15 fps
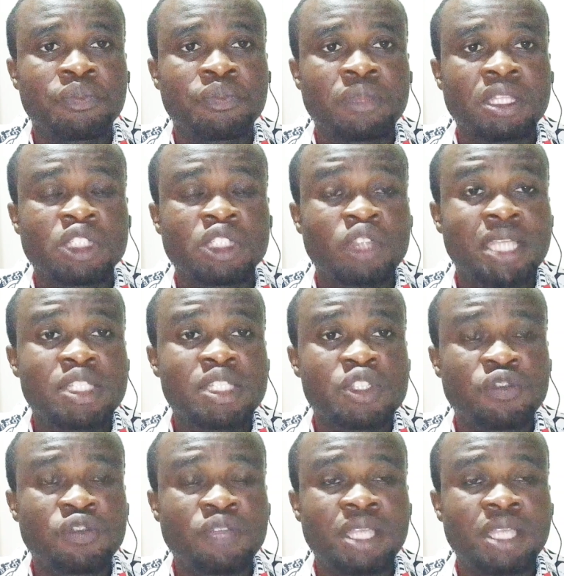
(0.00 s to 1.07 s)
on your
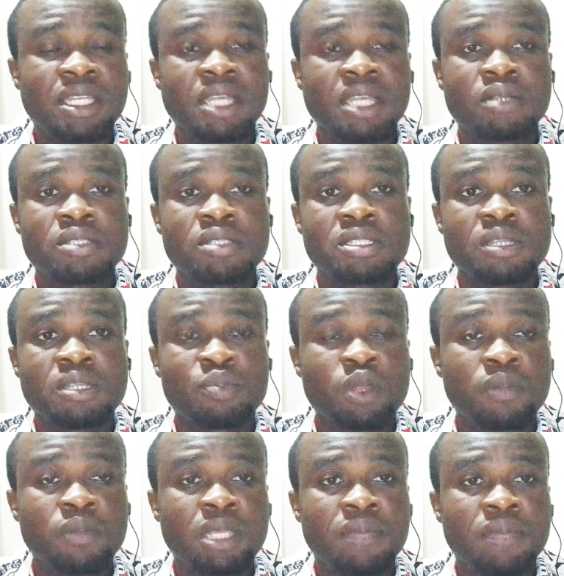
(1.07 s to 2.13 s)
video.
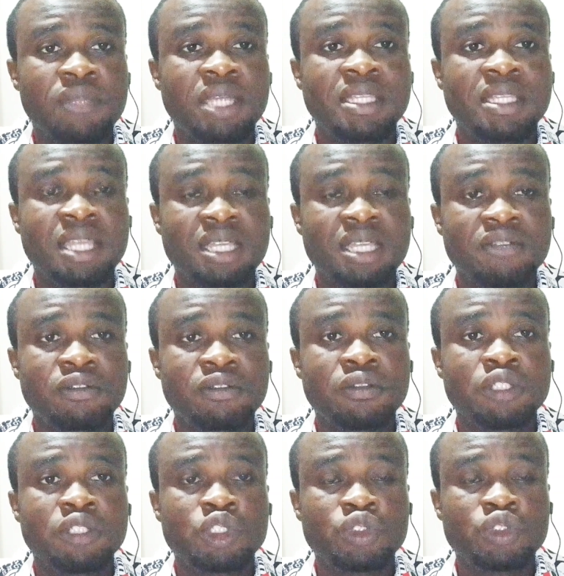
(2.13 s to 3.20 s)
Try to find
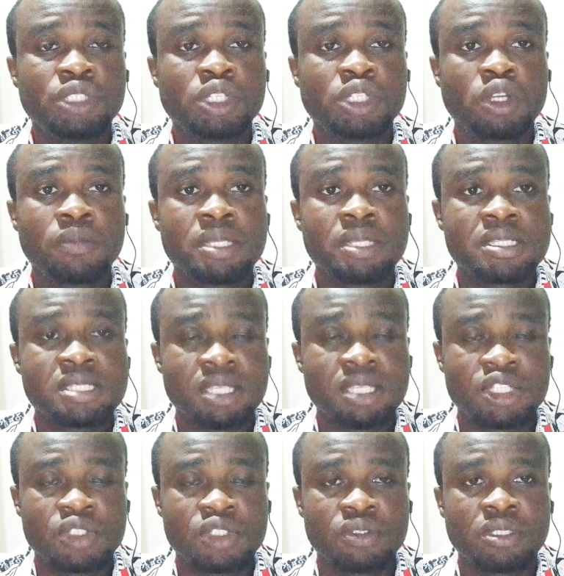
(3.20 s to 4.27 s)
out the problem that they
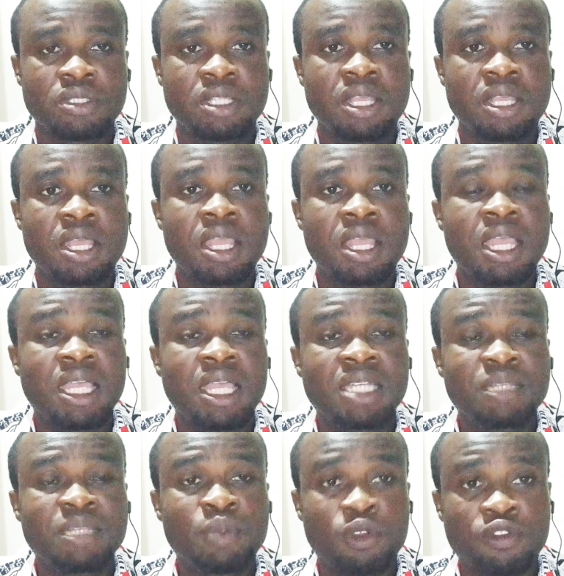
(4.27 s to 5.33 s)
have through the
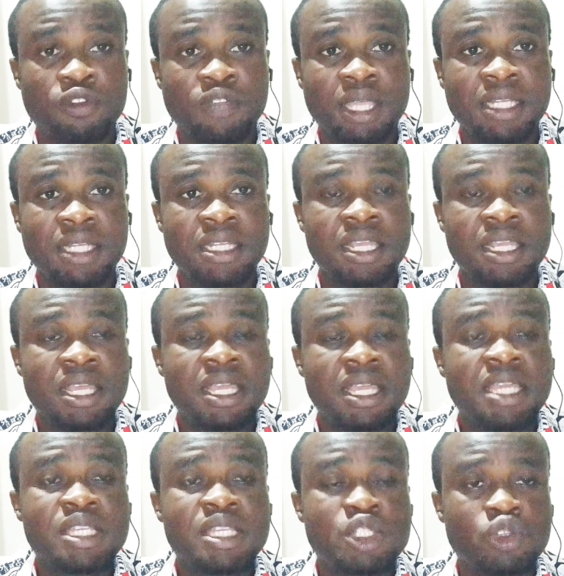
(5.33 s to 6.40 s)
comment section
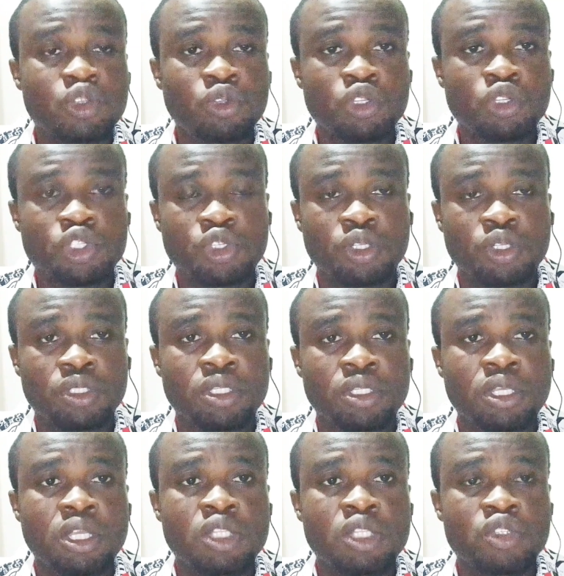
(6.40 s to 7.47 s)
and
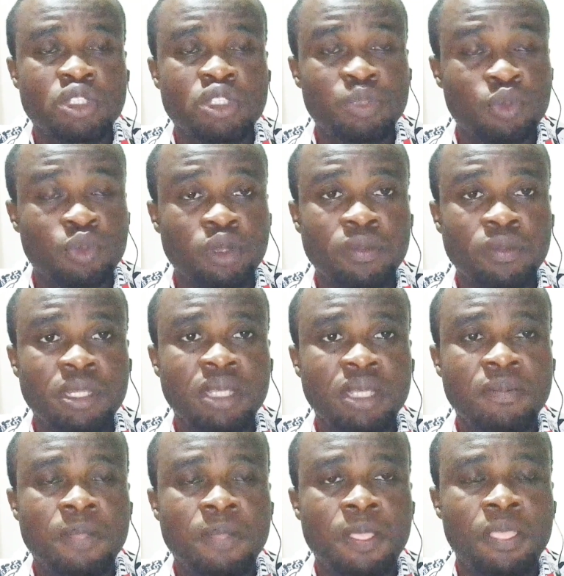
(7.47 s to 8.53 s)
provide a
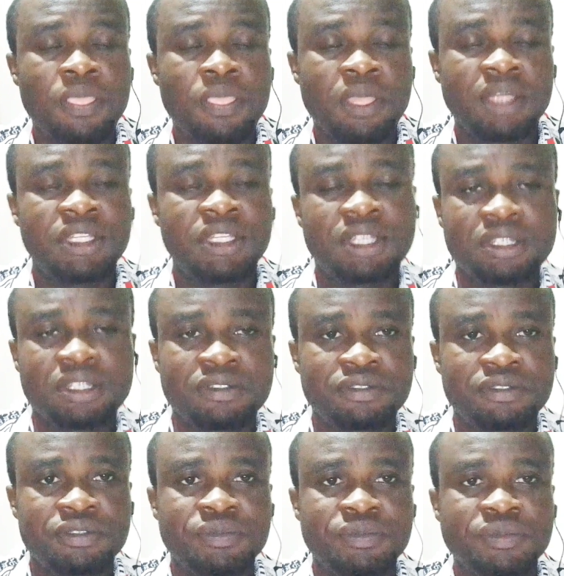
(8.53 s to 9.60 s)
solution to the
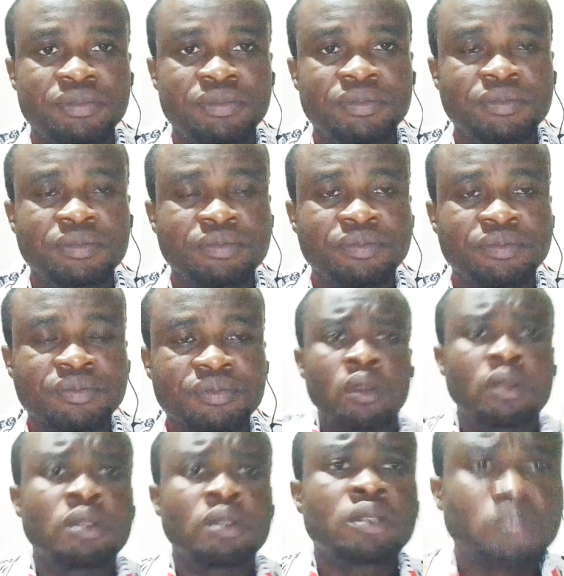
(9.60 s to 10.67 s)
problem that
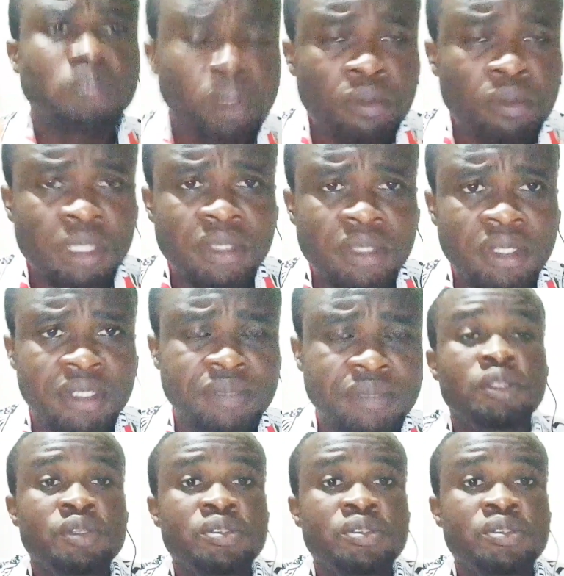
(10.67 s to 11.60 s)
they have. Number 3,